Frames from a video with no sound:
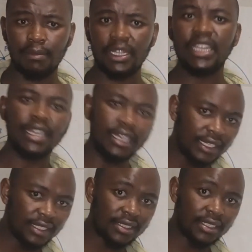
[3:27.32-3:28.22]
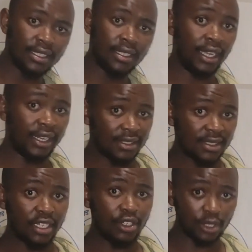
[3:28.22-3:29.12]
they can at least
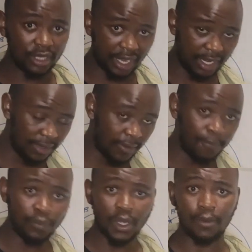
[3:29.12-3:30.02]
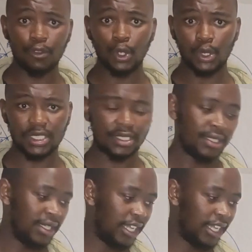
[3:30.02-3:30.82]
understand your train of thoughts